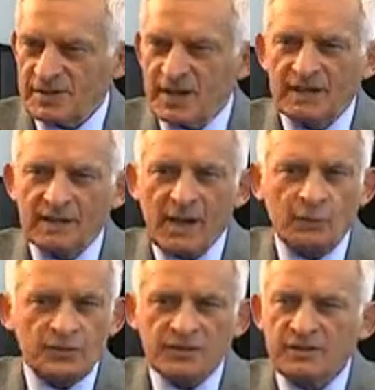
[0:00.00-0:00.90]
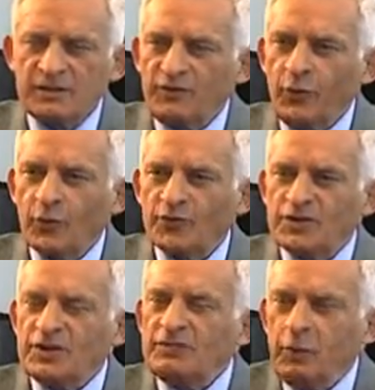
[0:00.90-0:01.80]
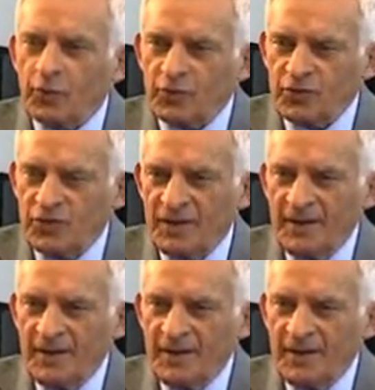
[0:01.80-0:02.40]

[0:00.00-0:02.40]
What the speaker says: And I was involved in both.